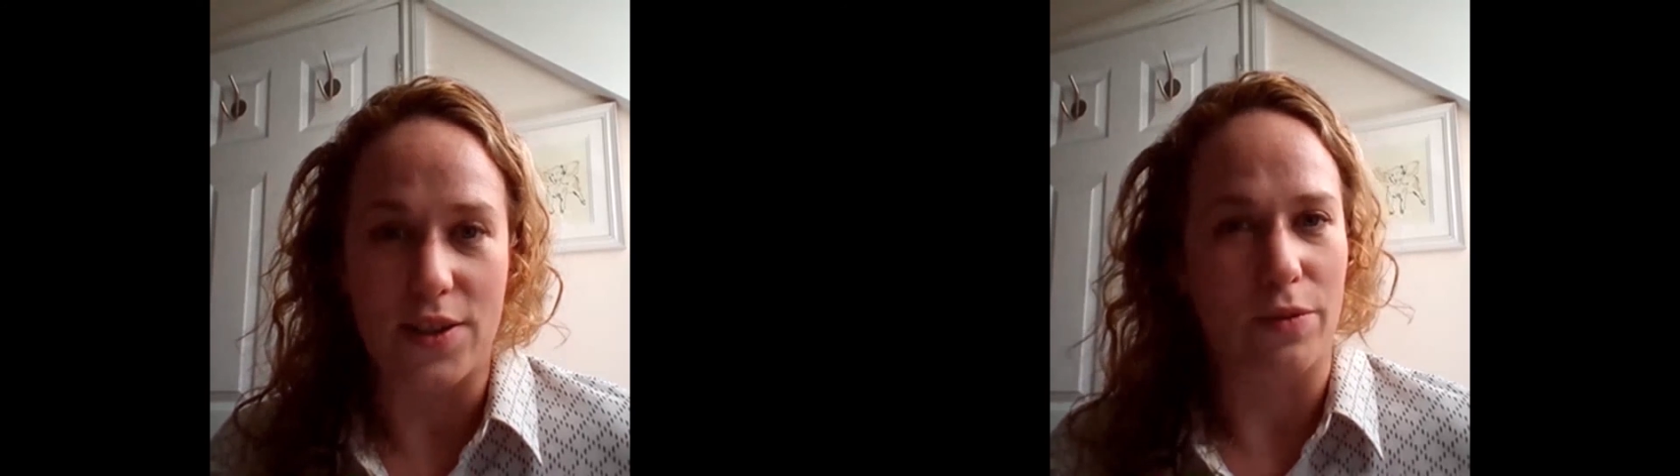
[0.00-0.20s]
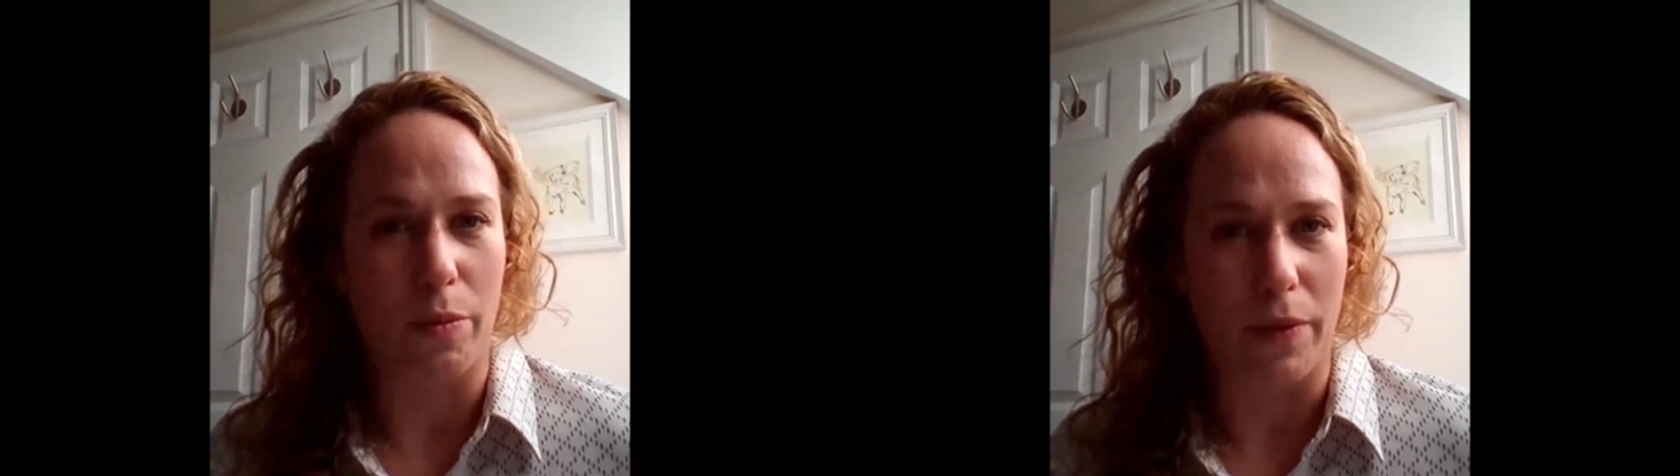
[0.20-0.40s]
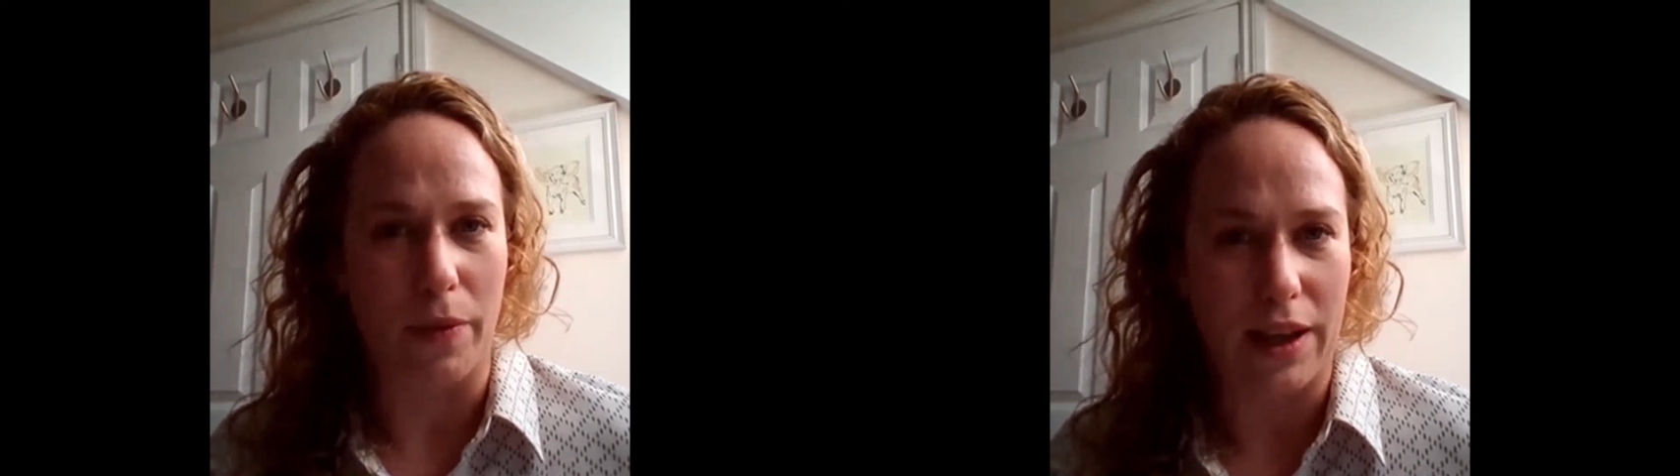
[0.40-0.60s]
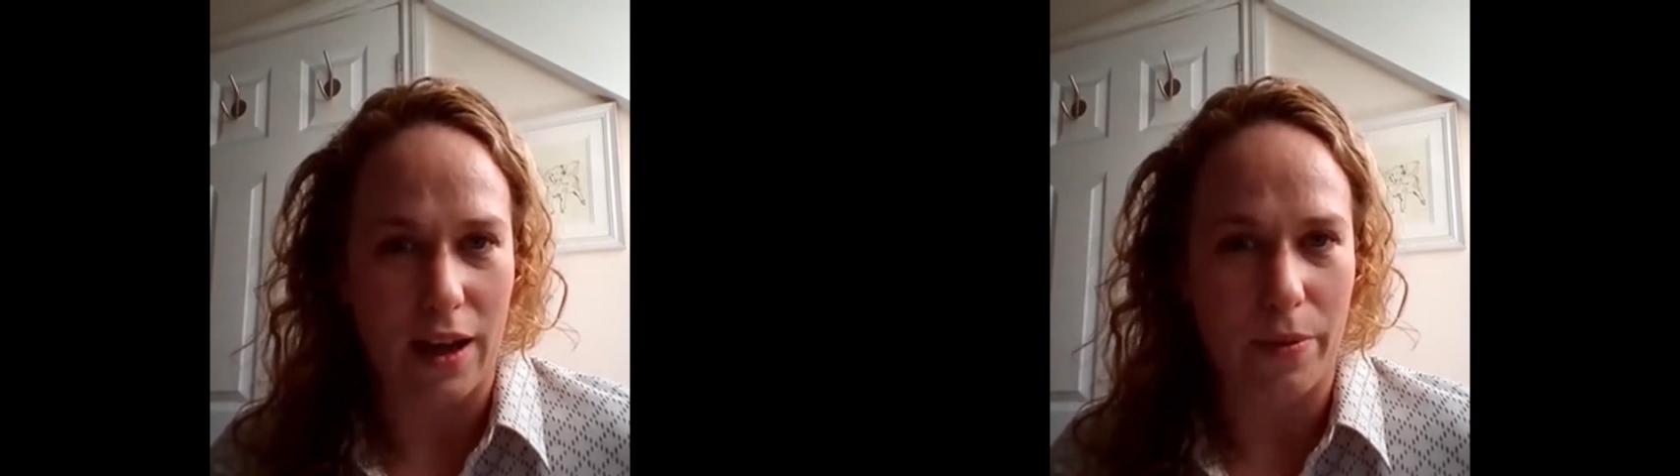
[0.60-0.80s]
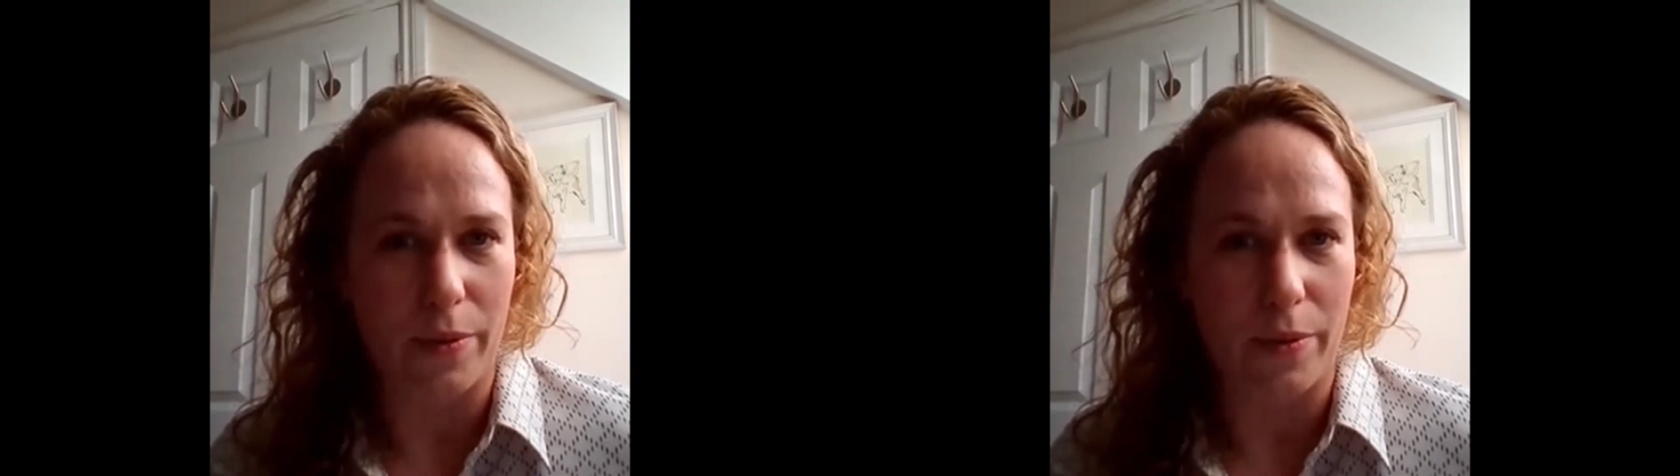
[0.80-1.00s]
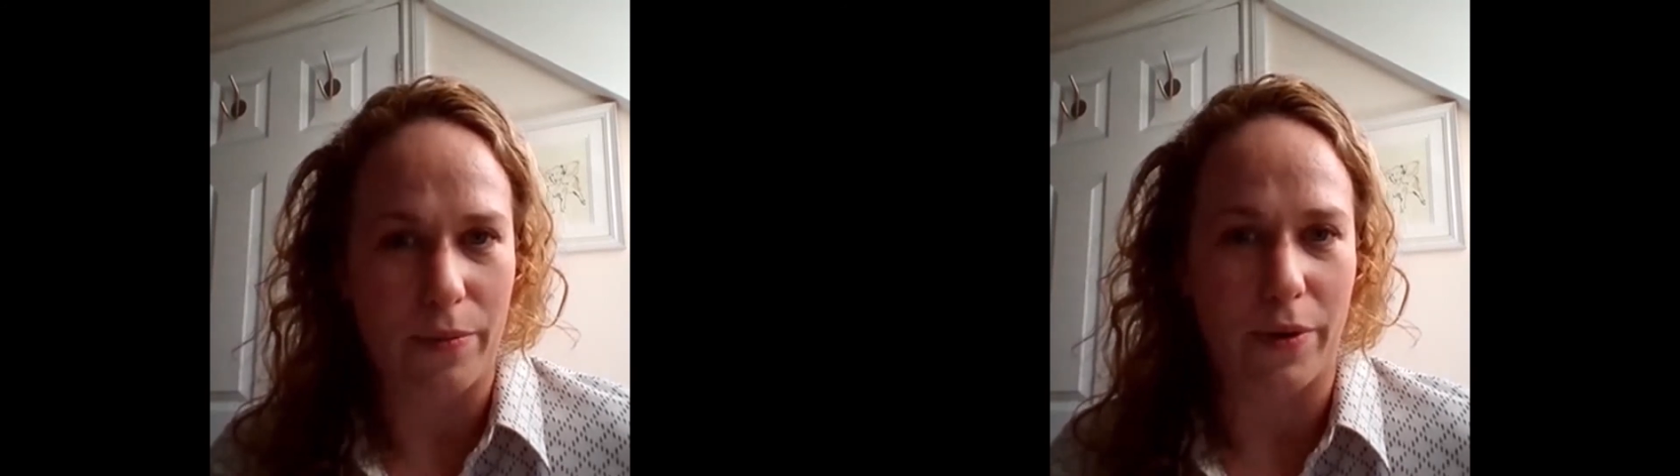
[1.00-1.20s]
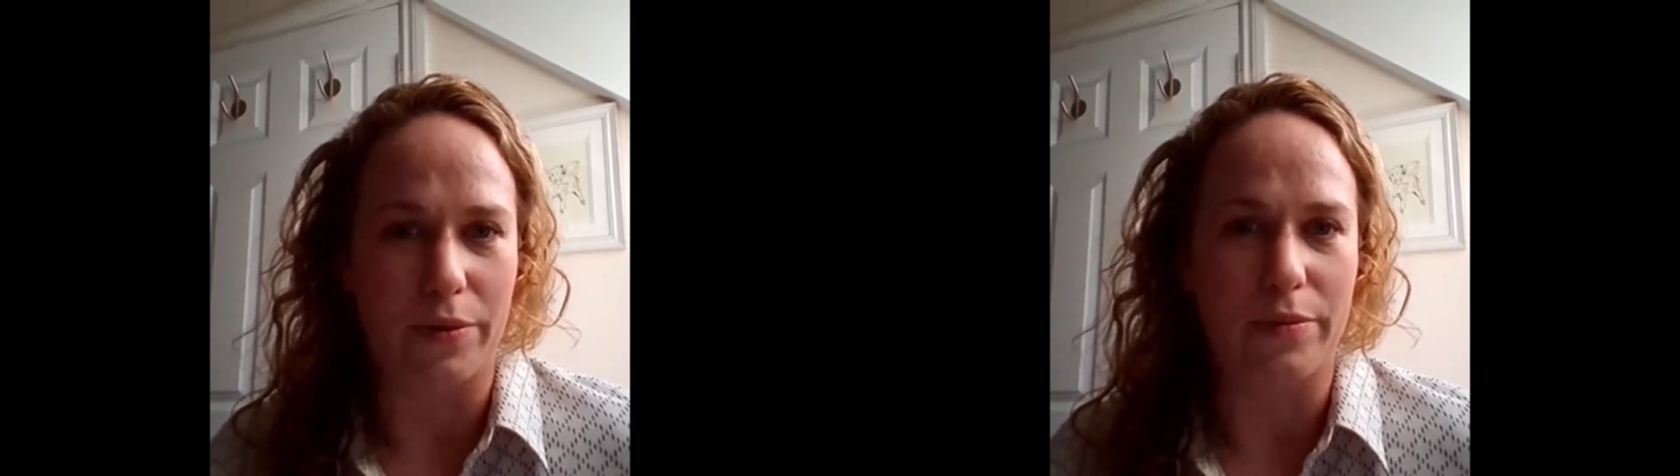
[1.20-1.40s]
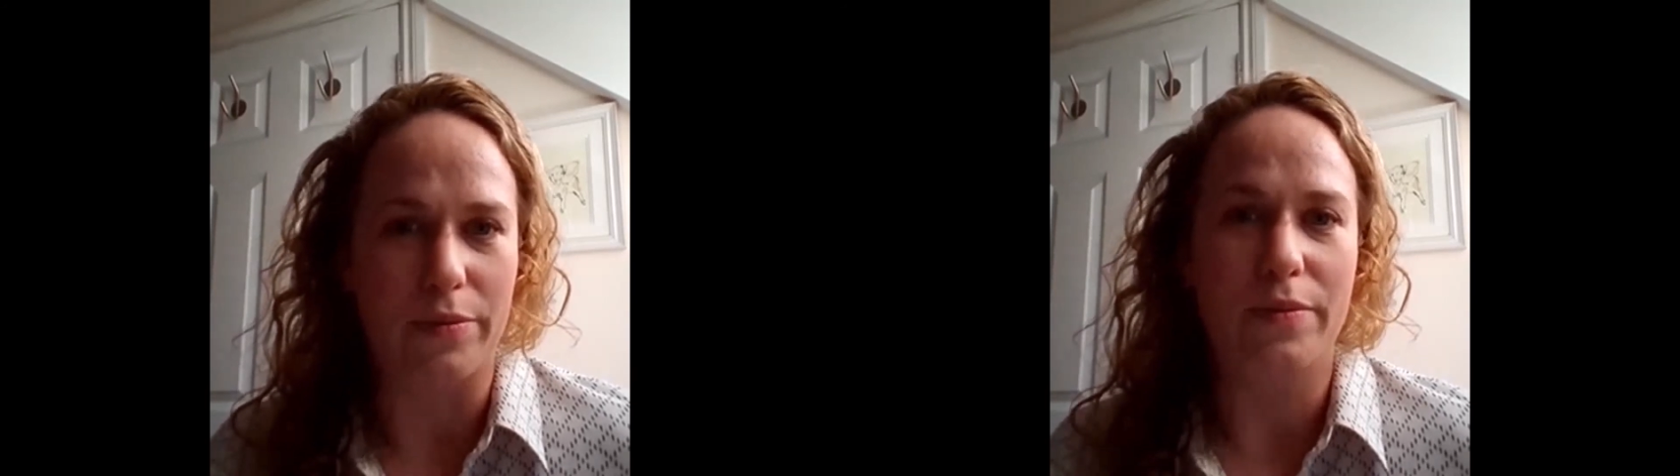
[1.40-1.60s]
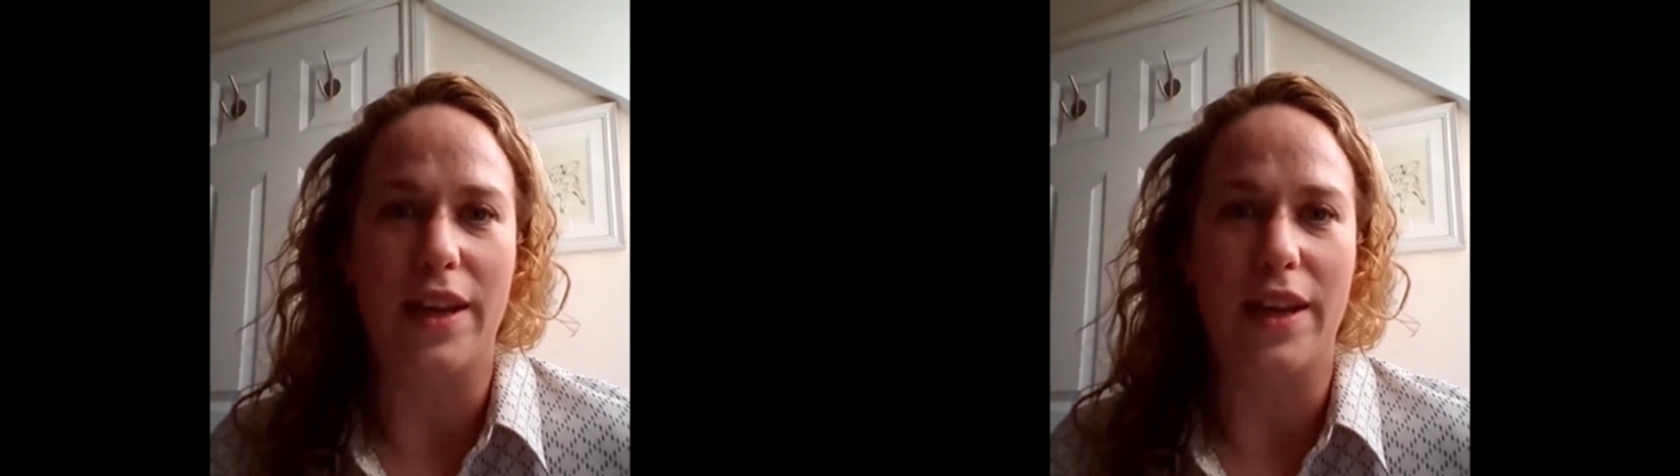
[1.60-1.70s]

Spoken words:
Sir Robert McAlpine problem.